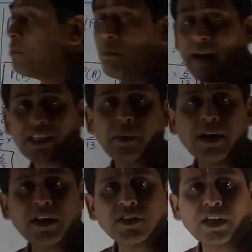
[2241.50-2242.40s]

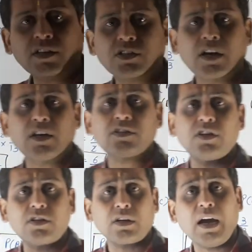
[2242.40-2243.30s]
mathematics and
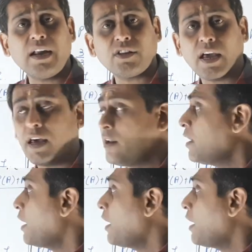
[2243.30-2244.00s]
statistics are there,